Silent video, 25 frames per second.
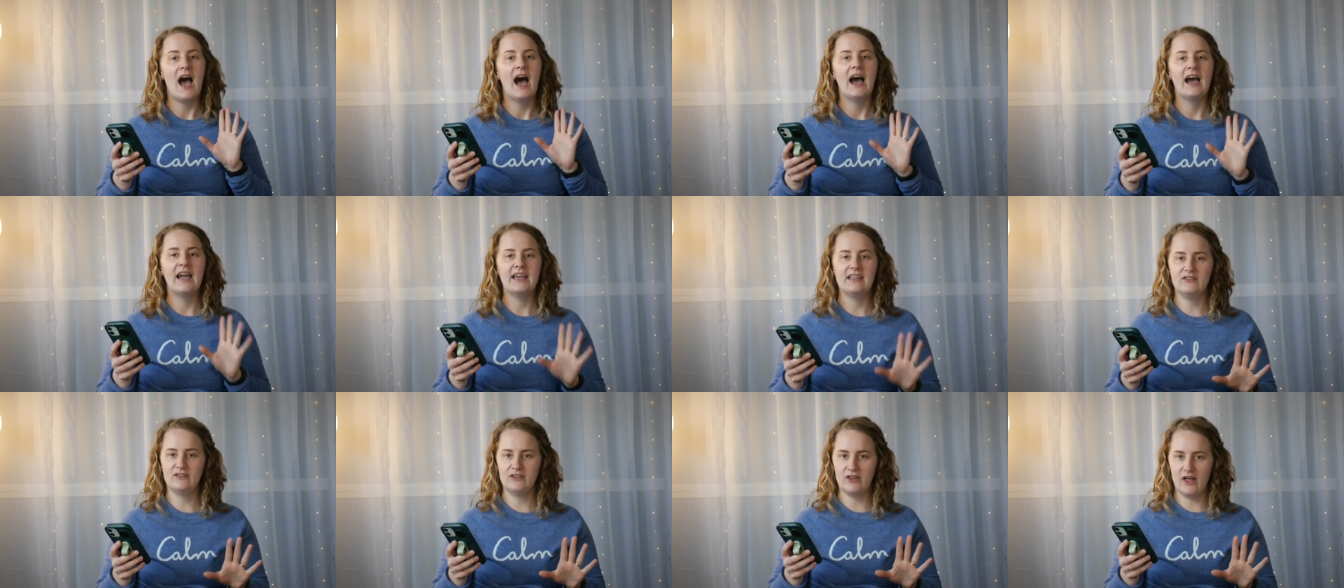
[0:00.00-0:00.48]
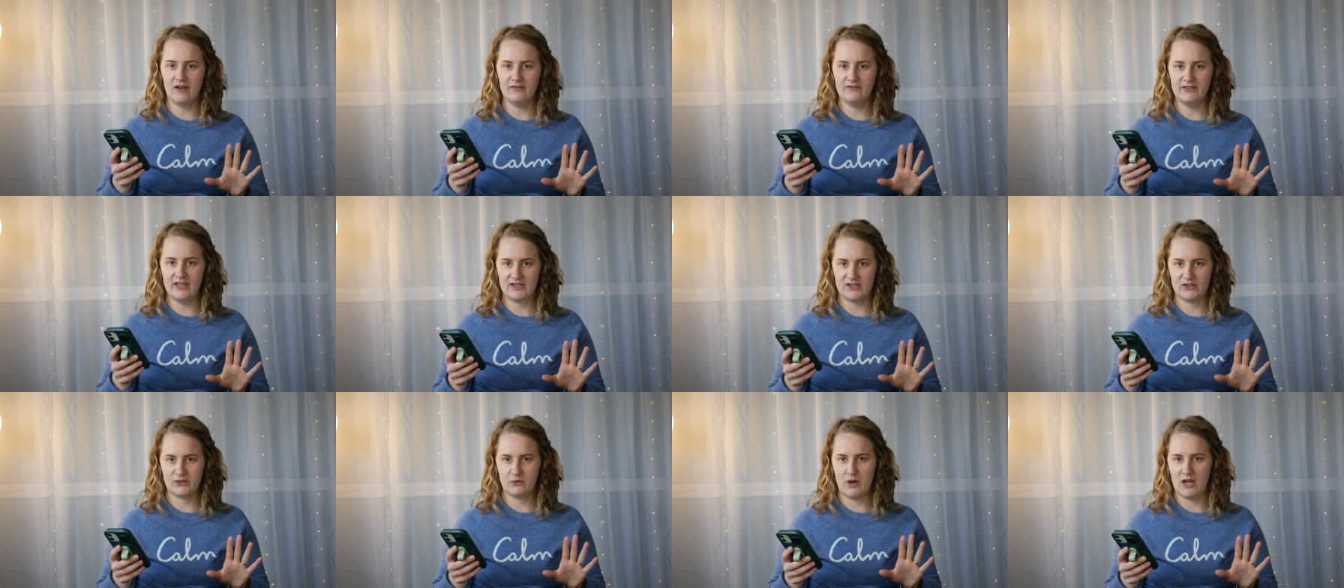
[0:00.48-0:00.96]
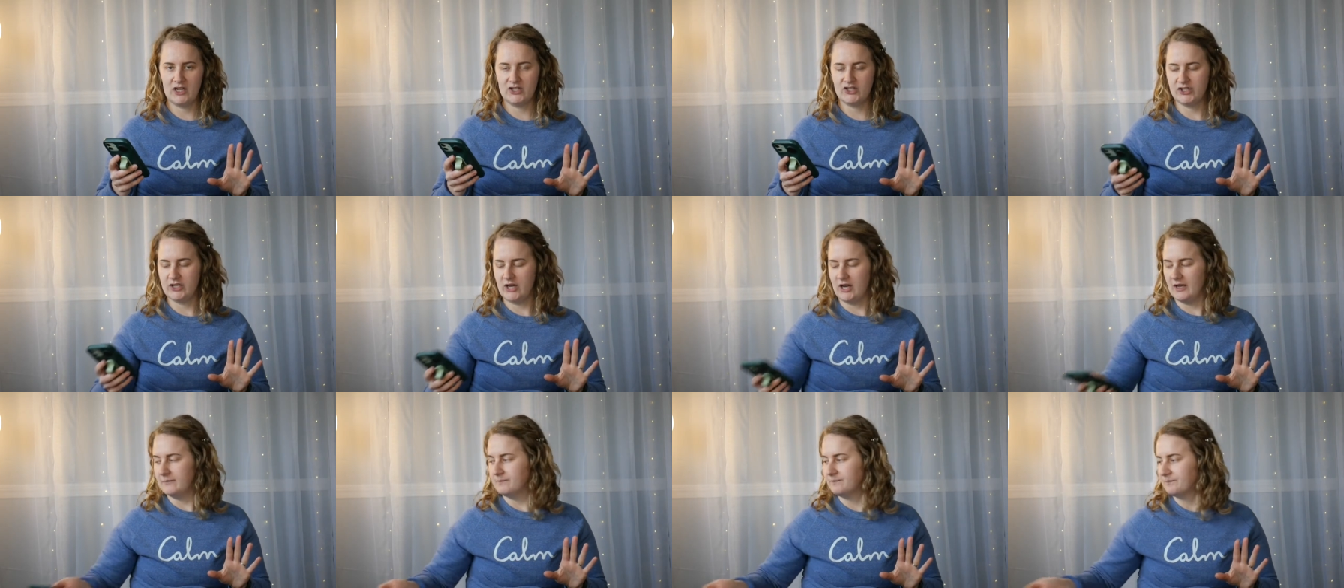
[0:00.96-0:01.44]
I love this
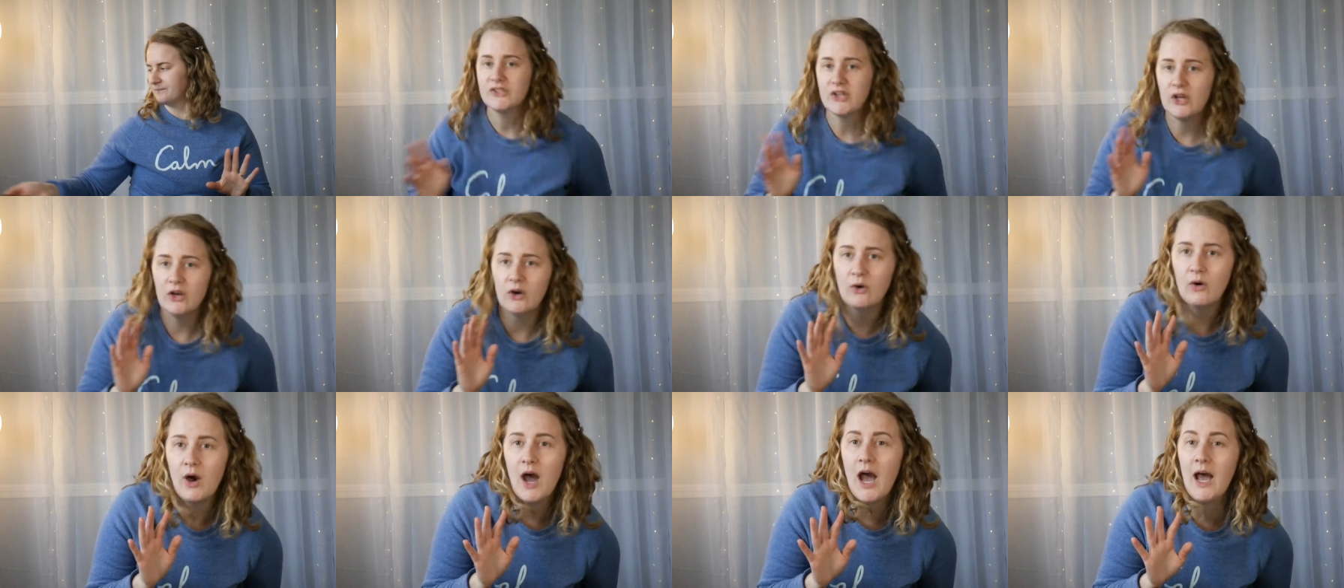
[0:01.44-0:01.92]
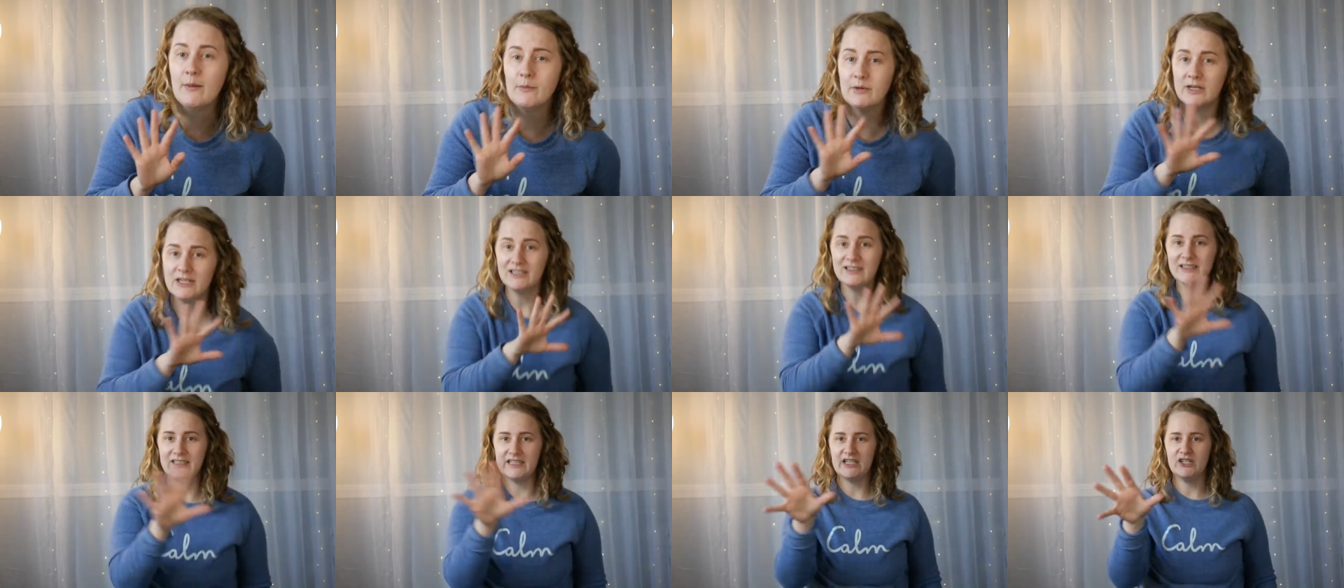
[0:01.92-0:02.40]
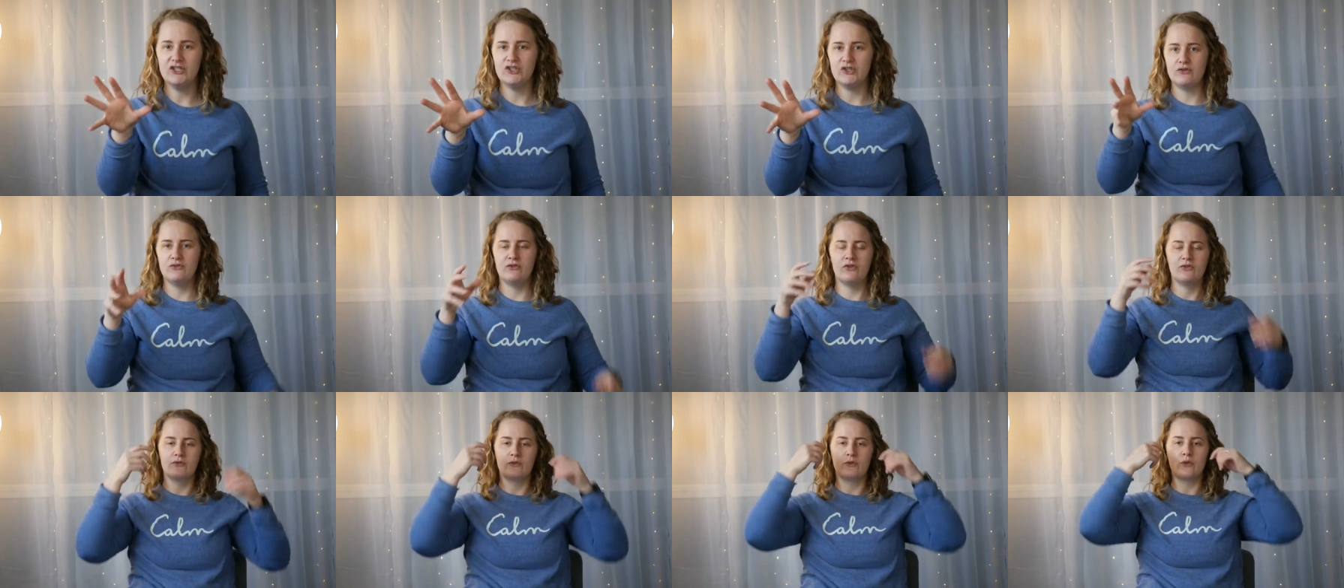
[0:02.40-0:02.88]
question. So I'm going to lead
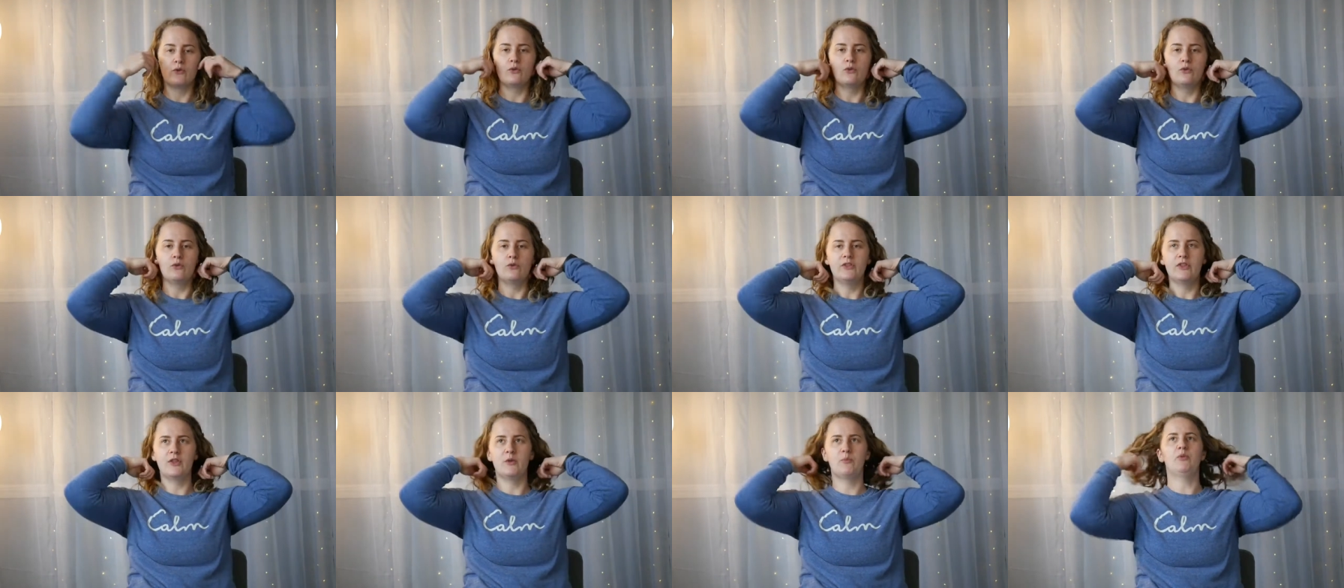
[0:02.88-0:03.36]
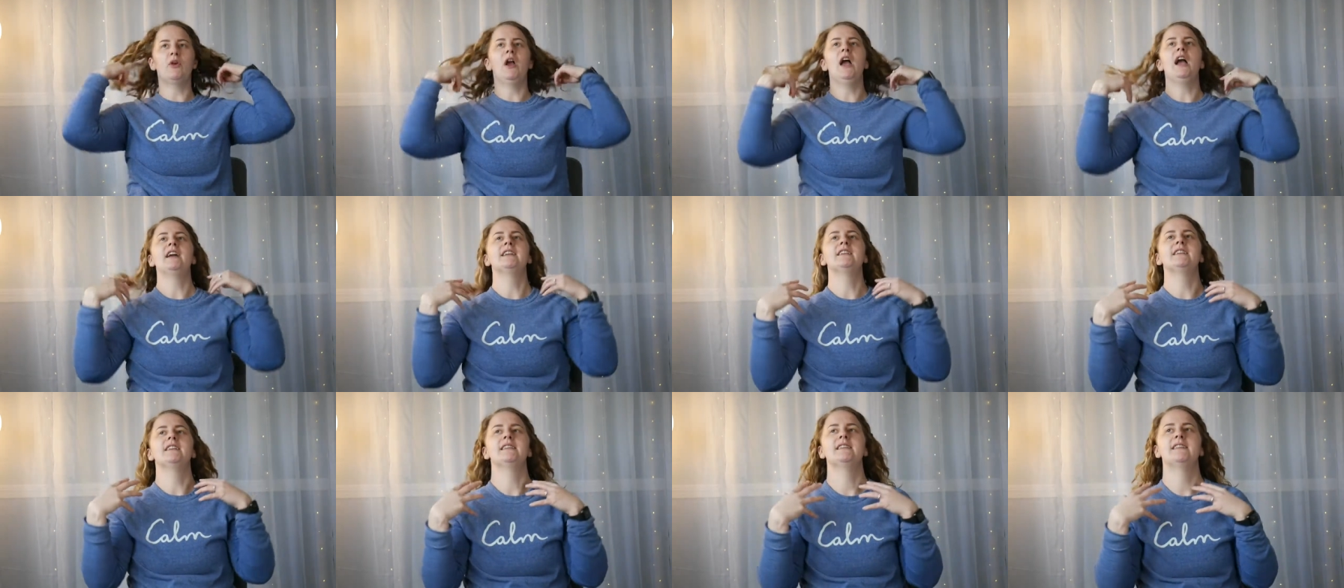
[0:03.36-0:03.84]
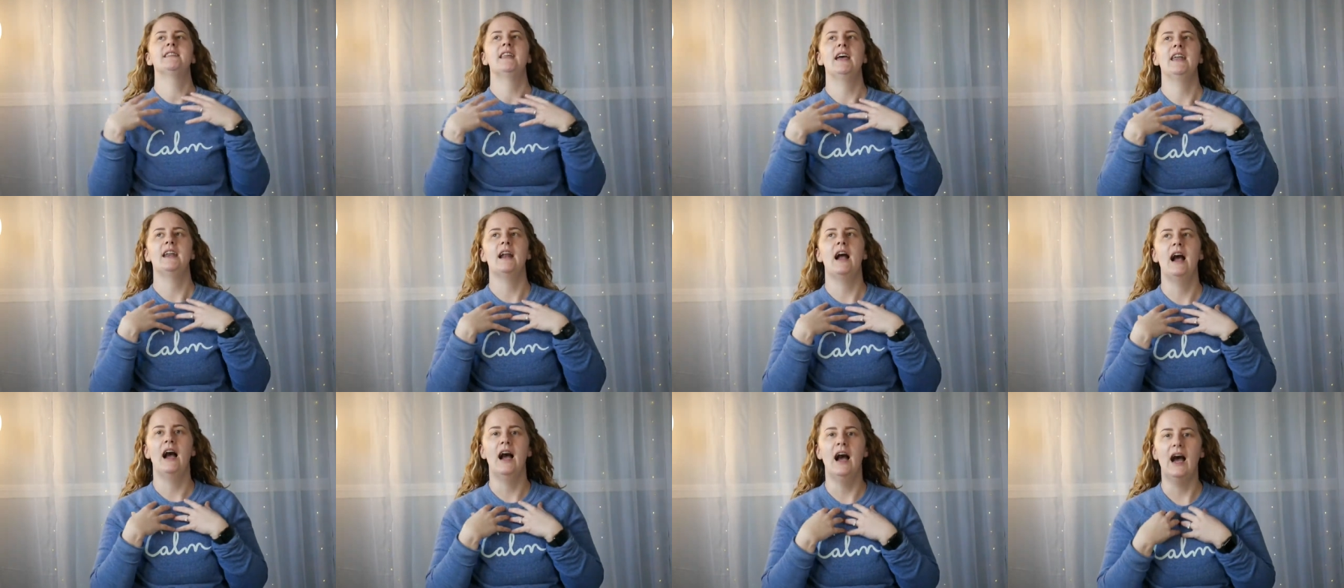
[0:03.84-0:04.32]
you through the practice
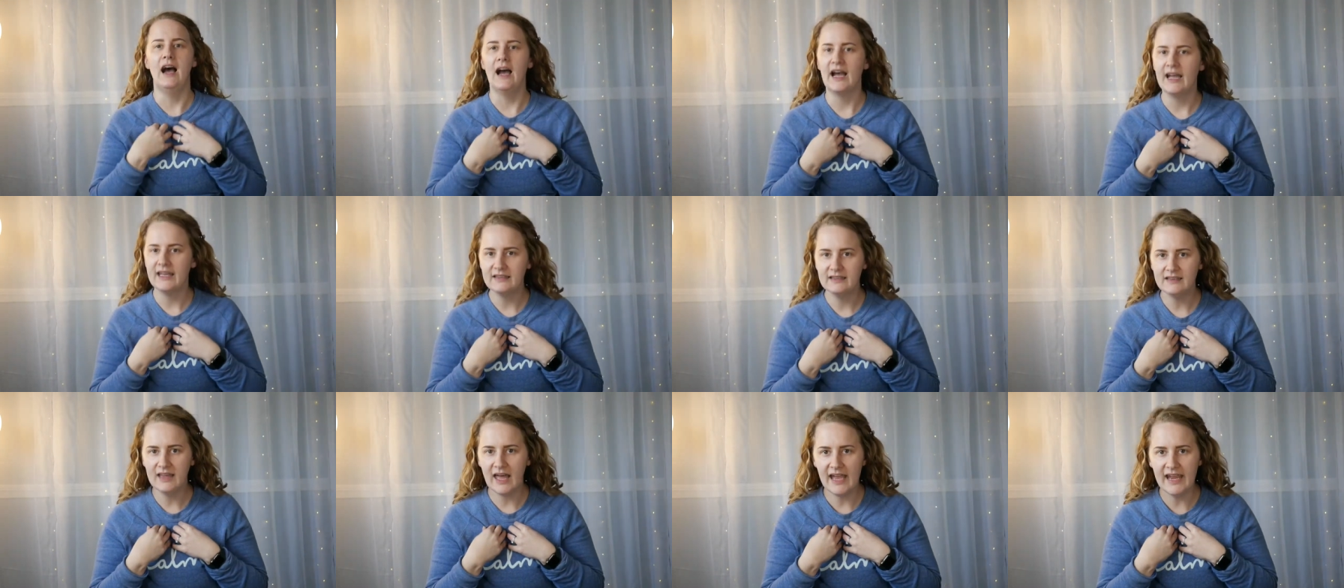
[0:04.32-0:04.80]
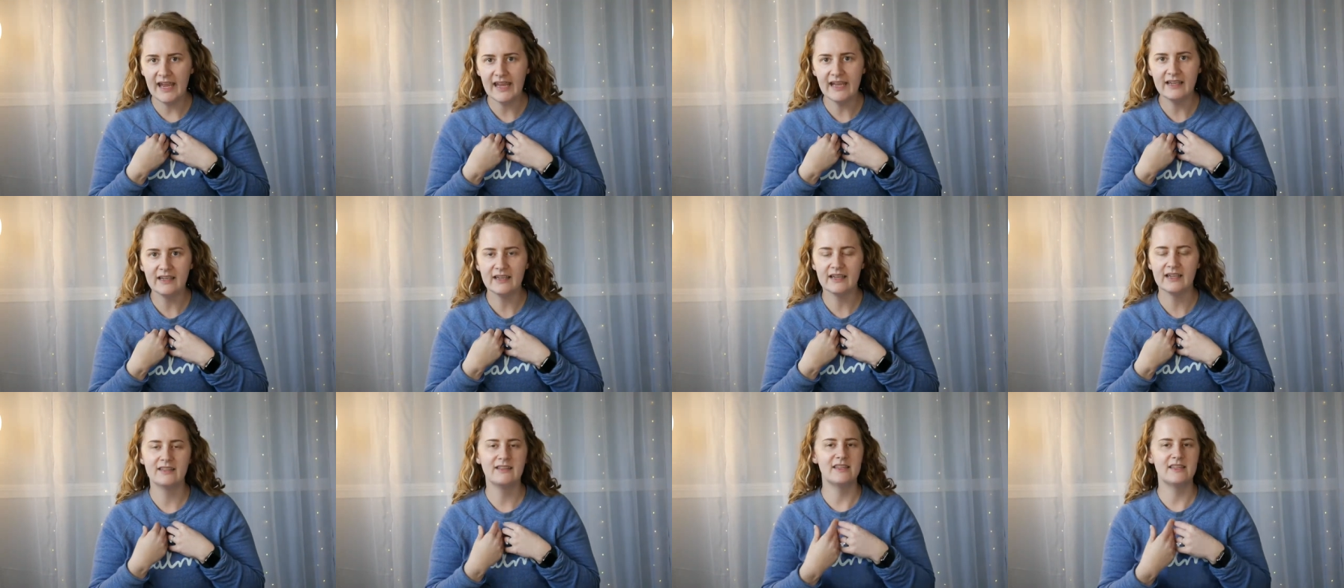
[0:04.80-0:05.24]
that I like.